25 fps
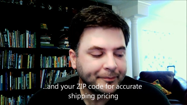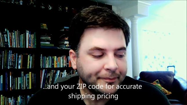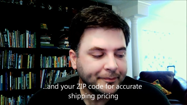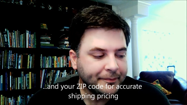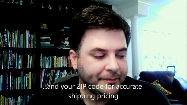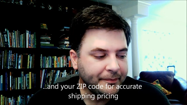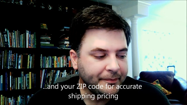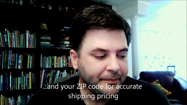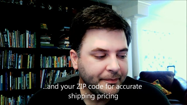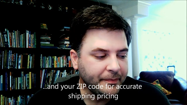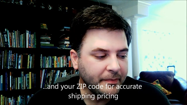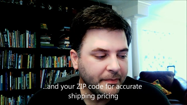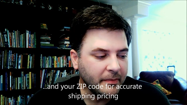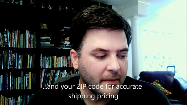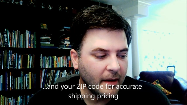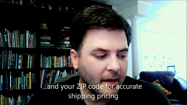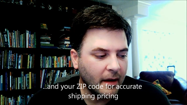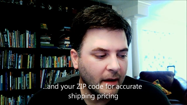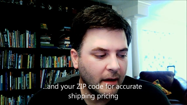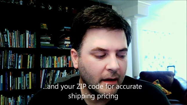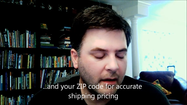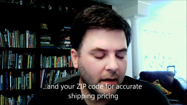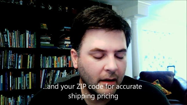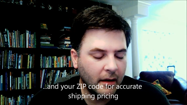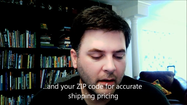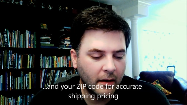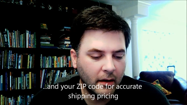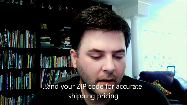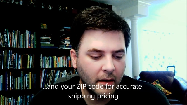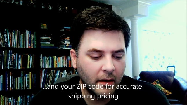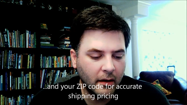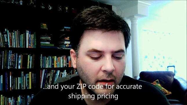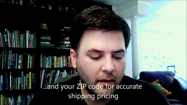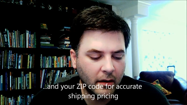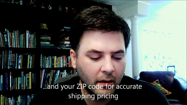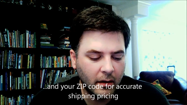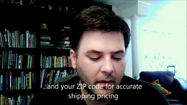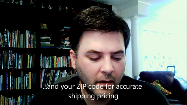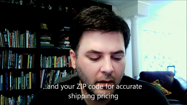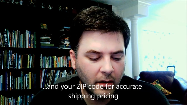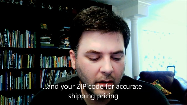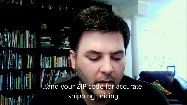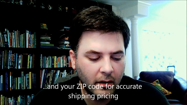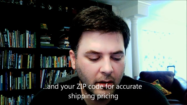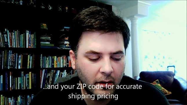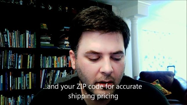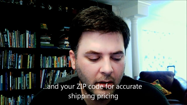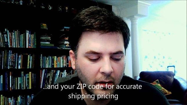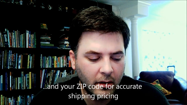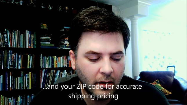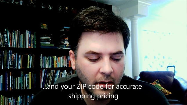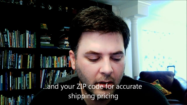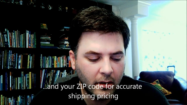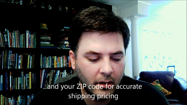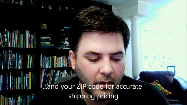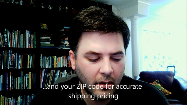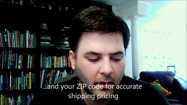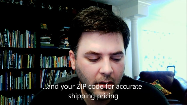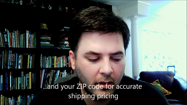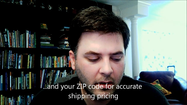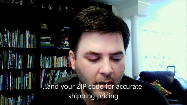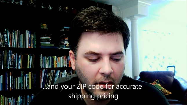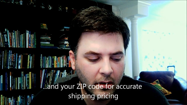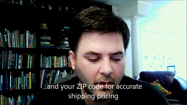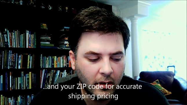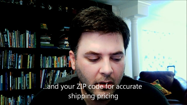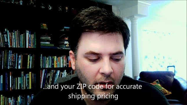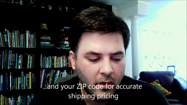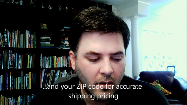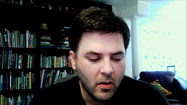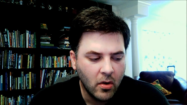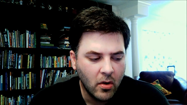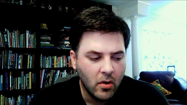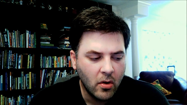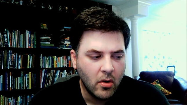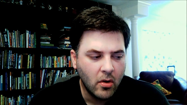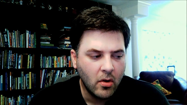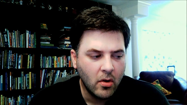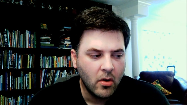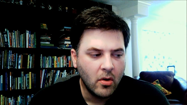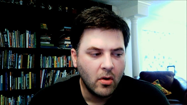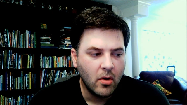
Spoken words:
(no one is talking)